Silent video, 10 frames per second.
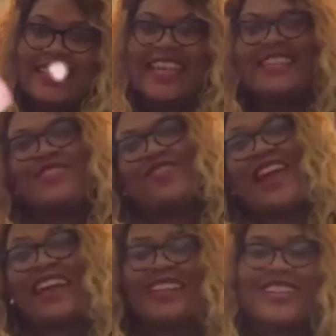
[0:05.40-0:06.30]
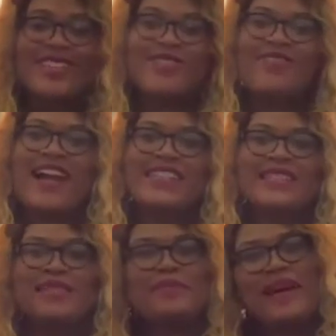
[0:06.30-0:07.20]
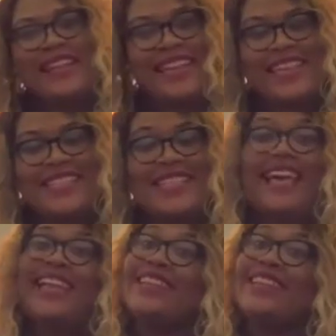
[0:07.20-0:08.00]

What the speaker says: That's right, Alyssa Rocks. This is my niece.